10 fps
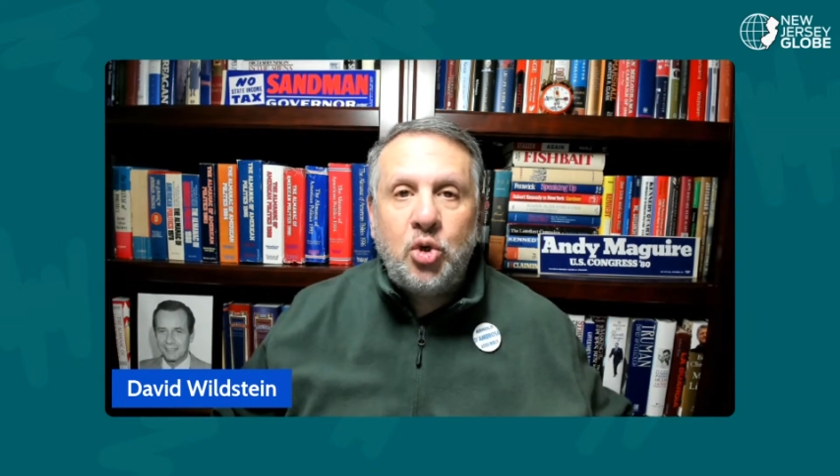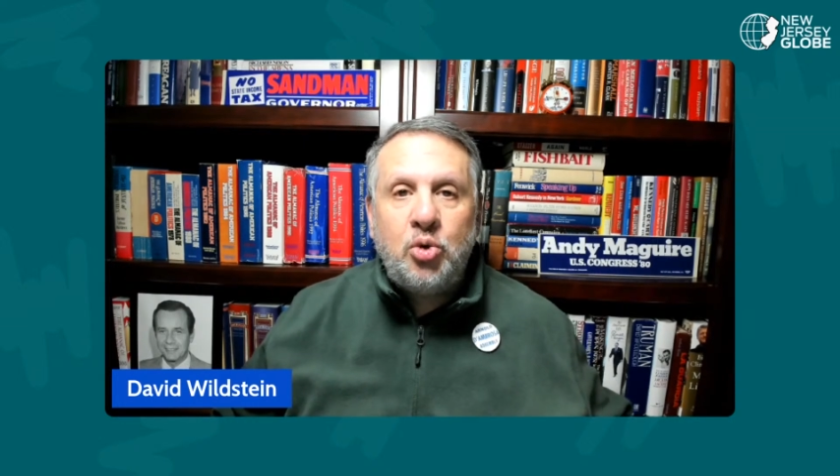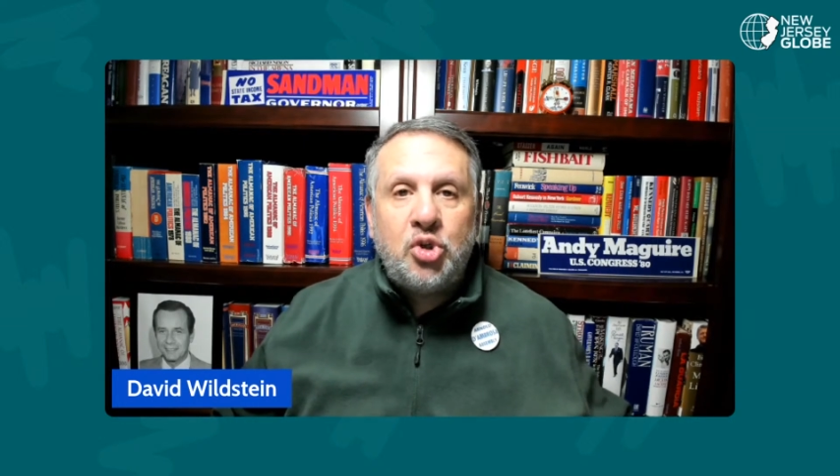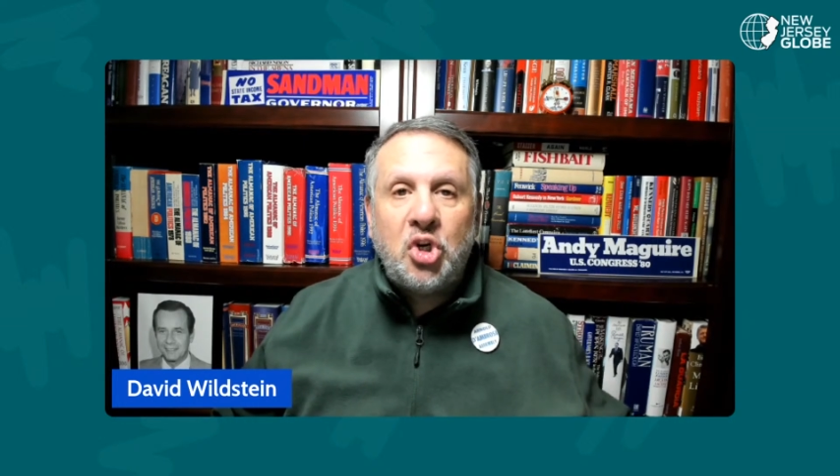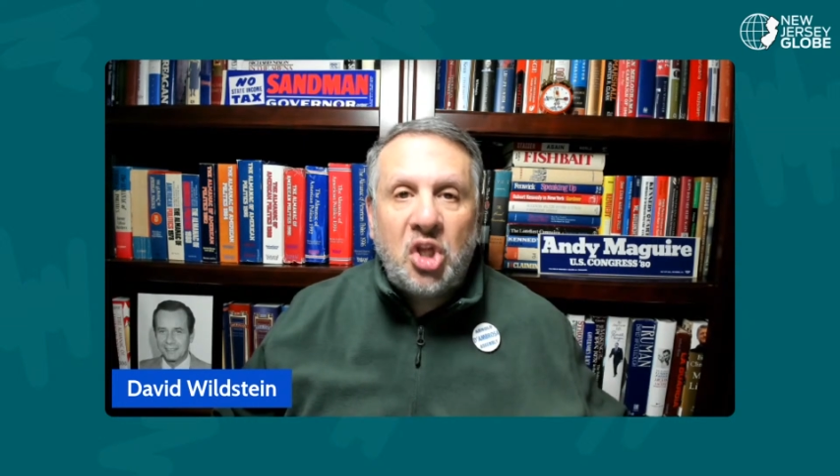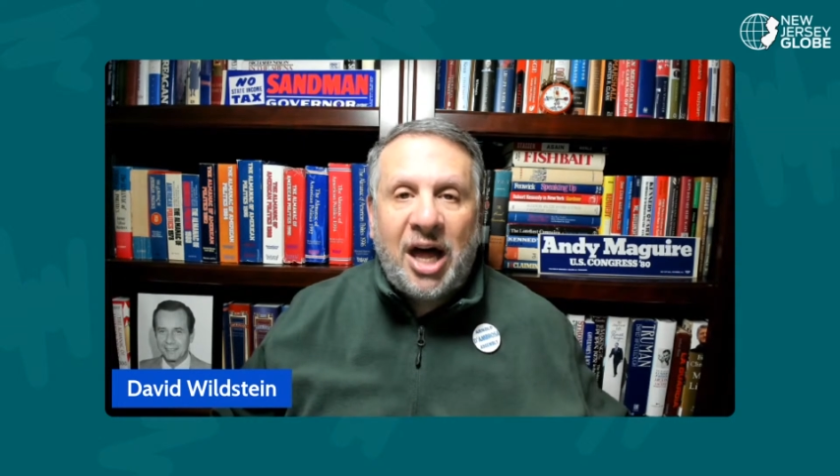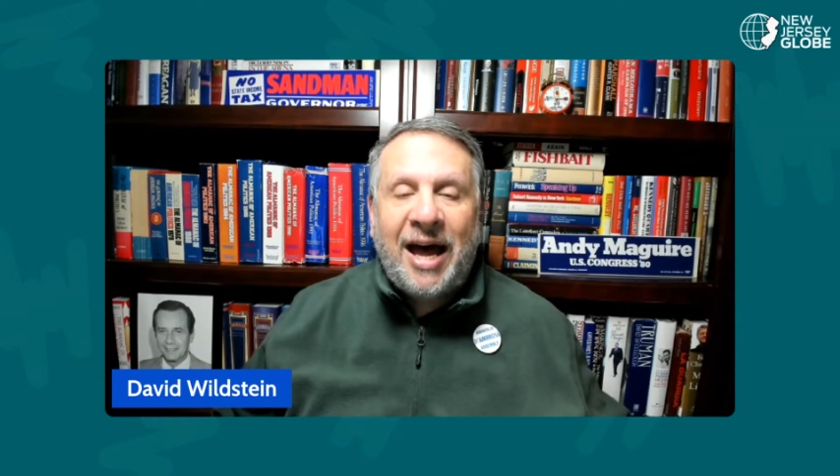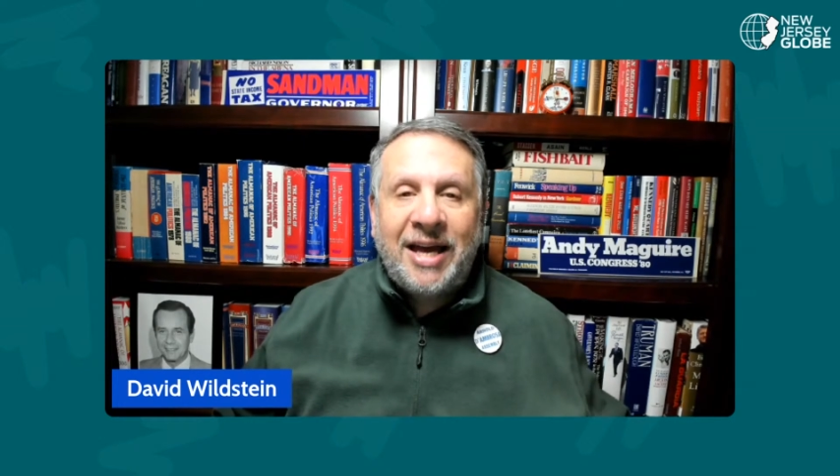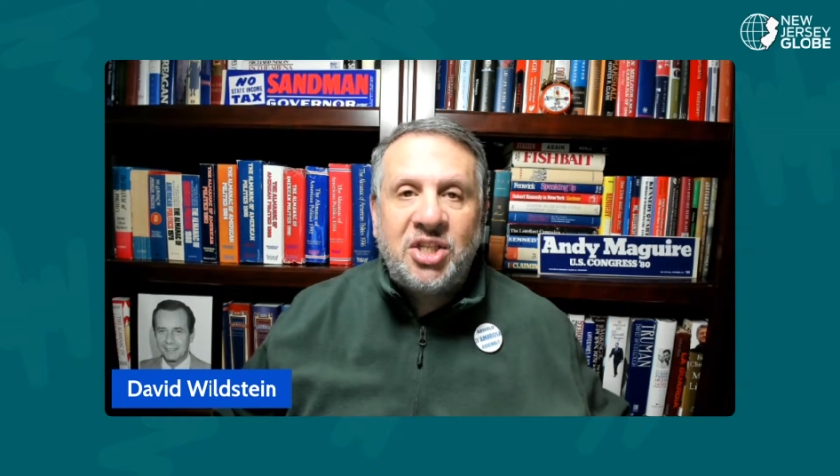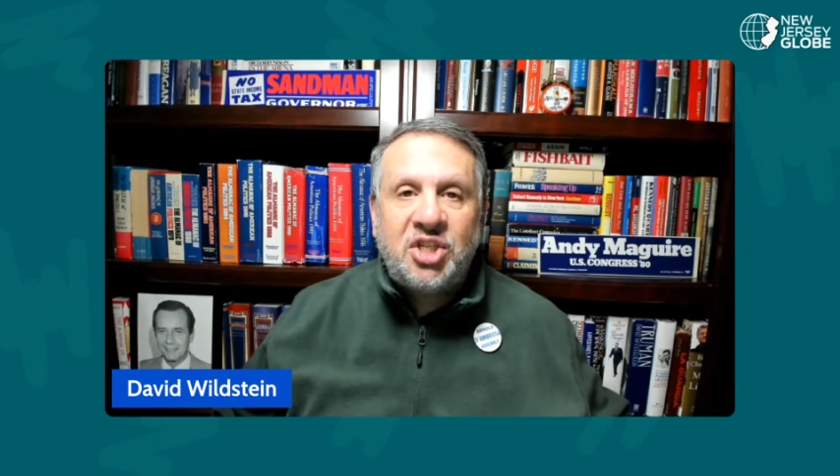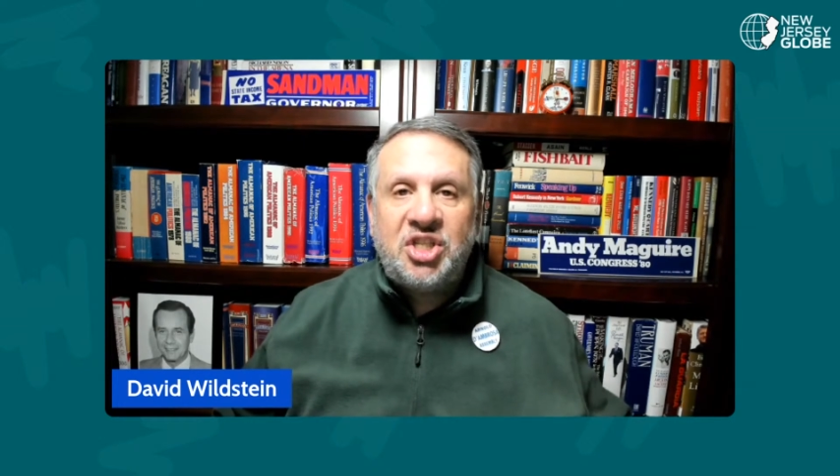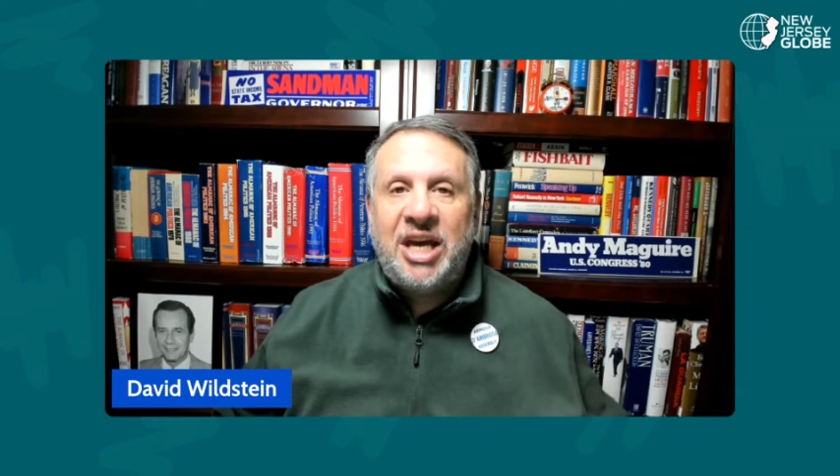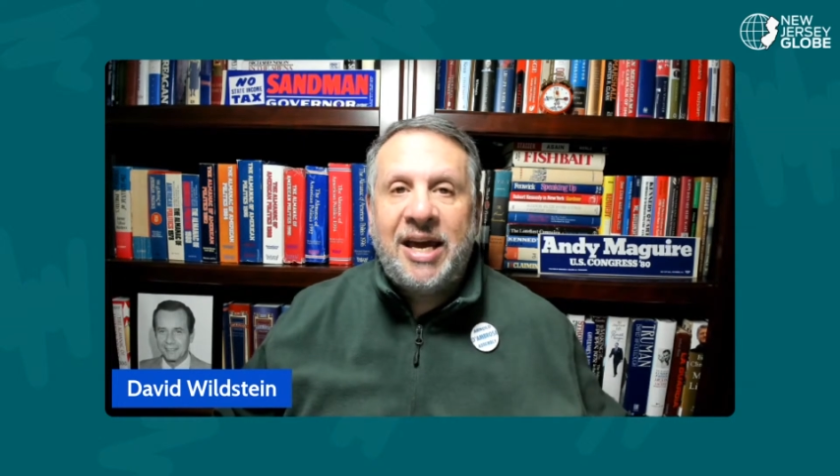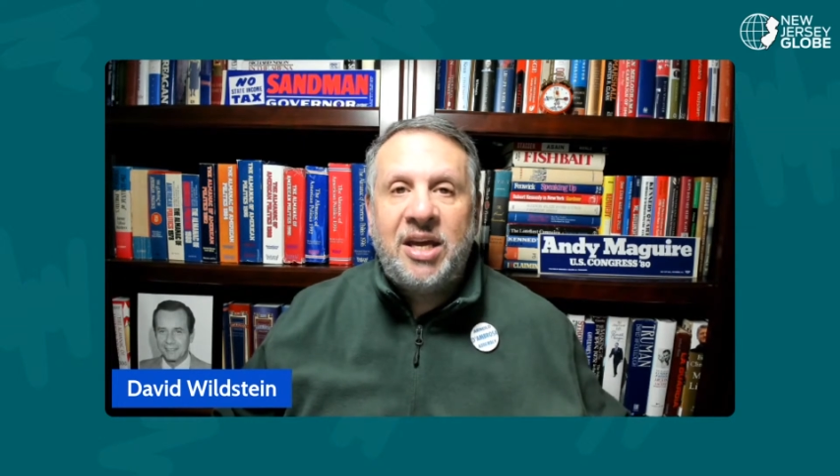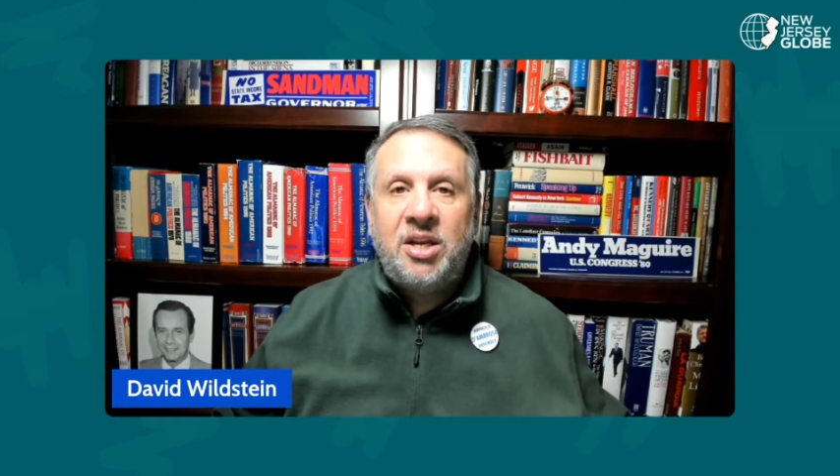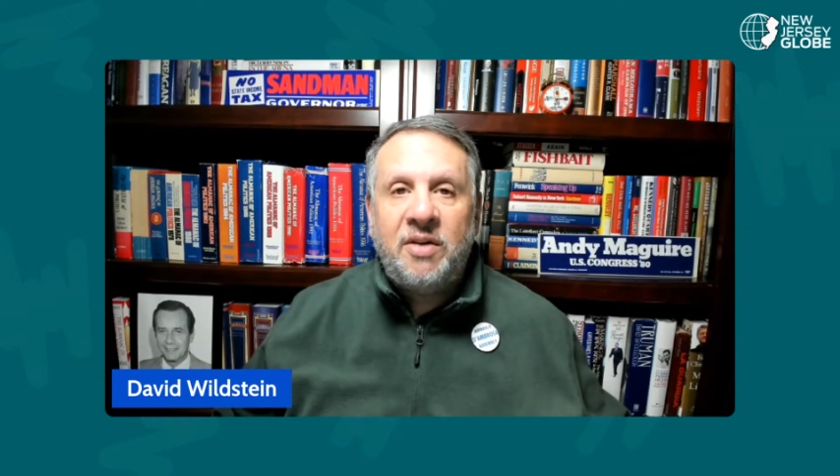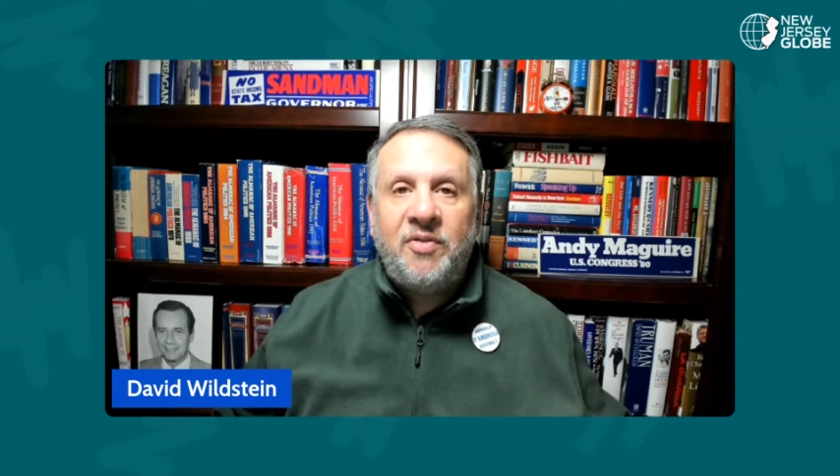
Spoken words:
to July 2nd